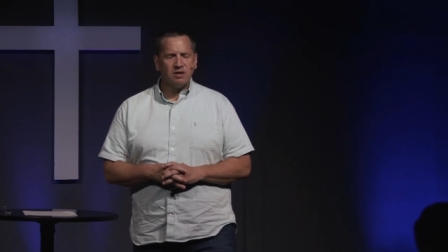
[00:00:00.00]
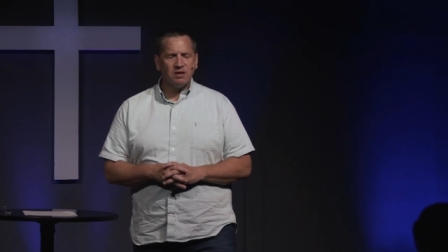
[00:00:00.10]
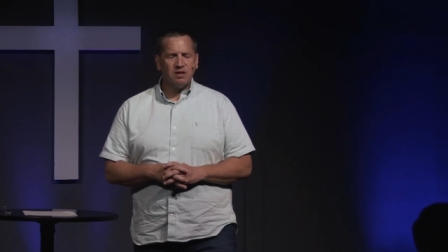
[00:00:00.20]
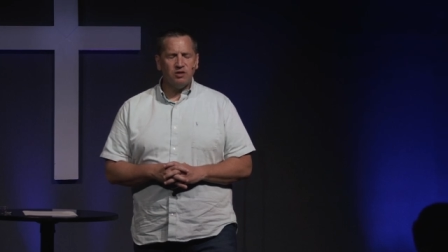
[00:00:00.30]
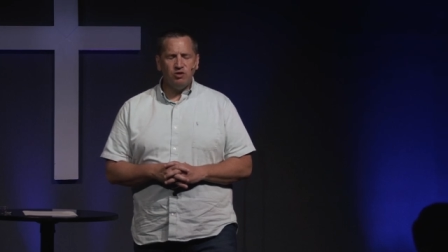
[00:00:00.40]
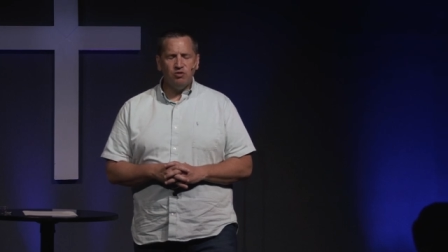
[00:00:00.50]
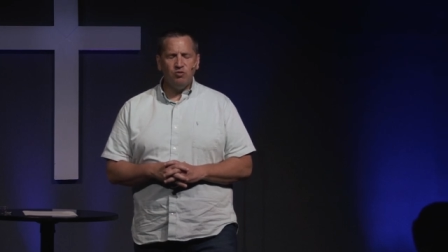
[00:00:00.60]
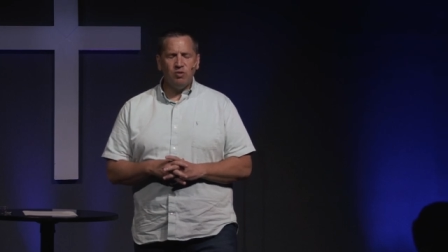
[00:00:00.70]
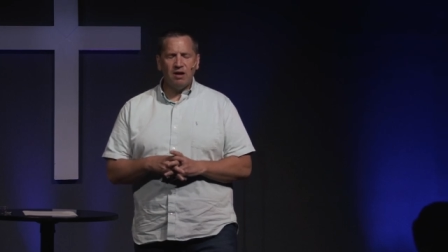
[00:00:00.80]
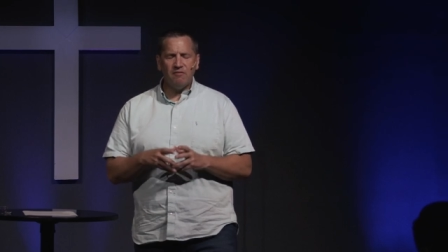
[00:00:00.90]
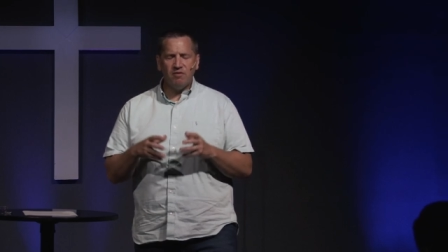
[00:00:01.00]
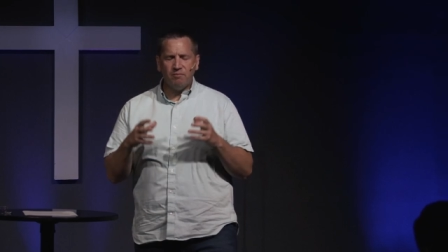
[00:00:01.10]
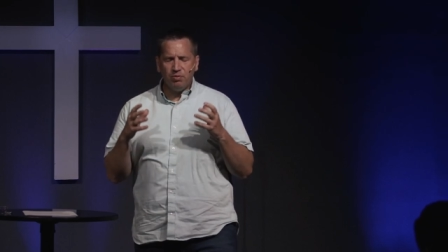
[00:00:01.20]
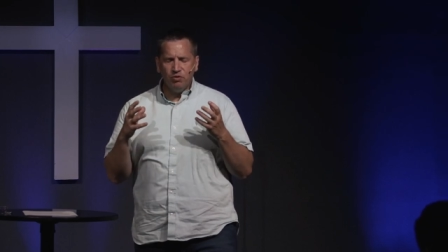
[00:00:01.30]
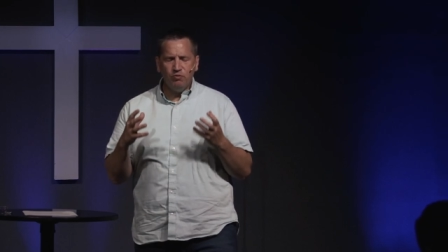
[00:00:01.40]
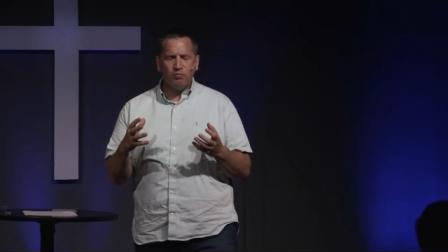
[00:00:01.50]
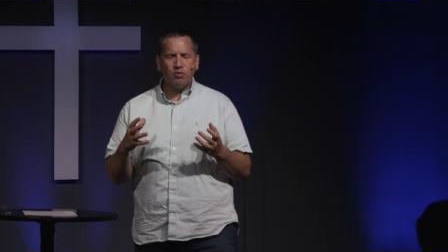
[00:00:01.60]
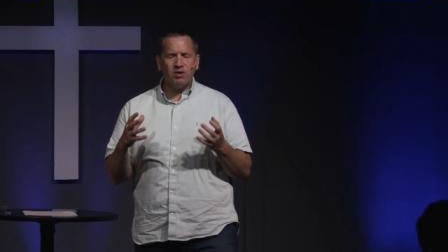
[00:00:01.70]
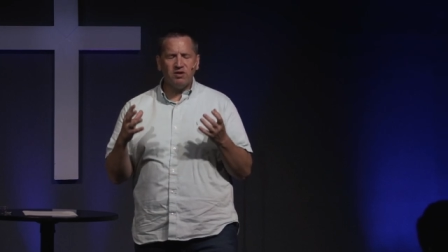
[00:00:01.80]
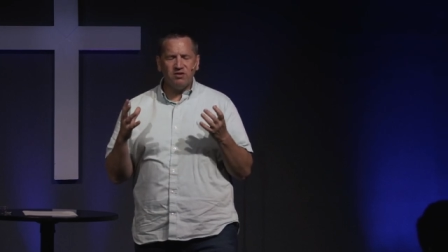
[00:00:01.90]
that you have a
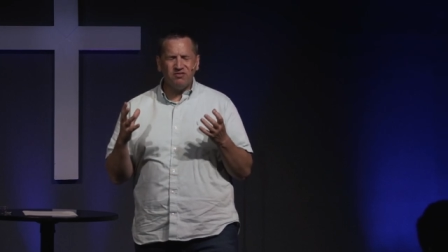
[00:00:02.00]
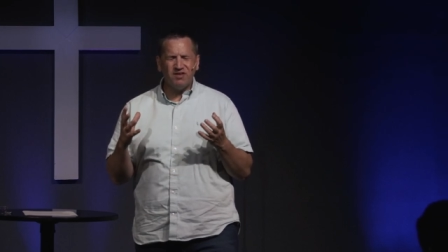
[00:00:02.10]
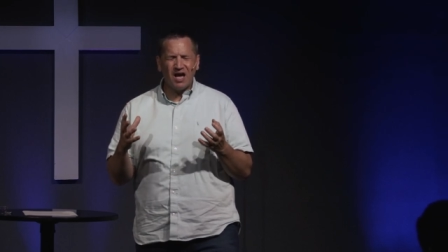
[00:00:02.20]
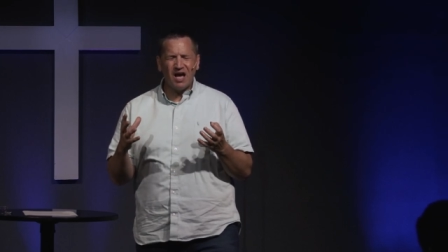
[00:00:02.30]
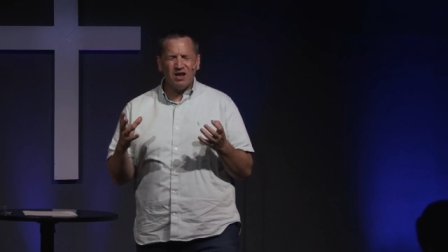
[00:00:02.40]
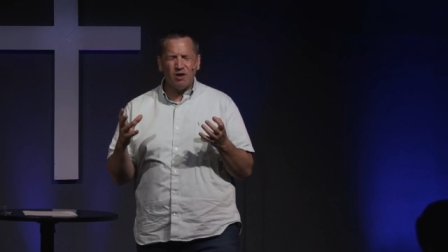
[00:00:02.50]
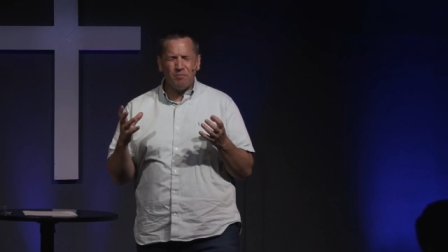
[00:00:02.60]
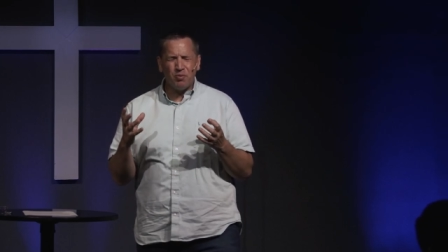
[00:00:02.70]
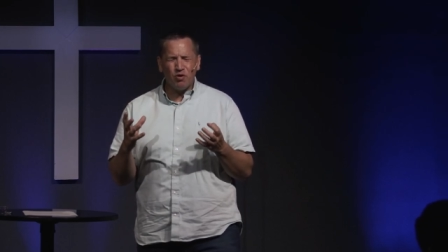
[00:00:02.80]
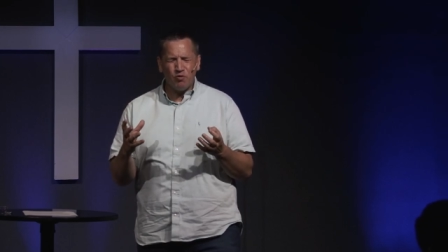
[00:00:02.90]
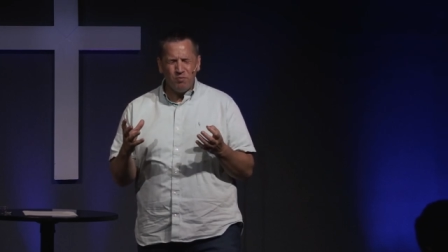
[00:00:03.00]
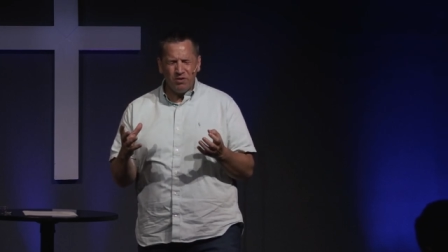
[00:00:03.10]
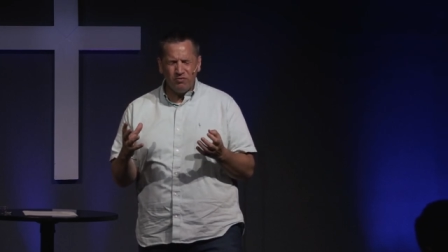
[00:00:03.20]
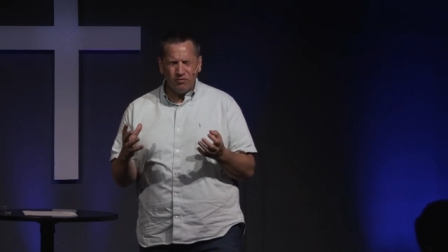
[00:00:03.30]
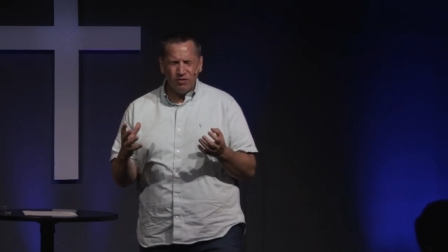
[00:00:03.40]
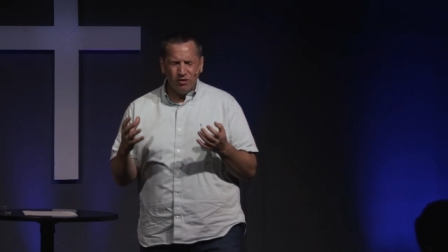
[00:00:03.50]
blueprint, design, a purpose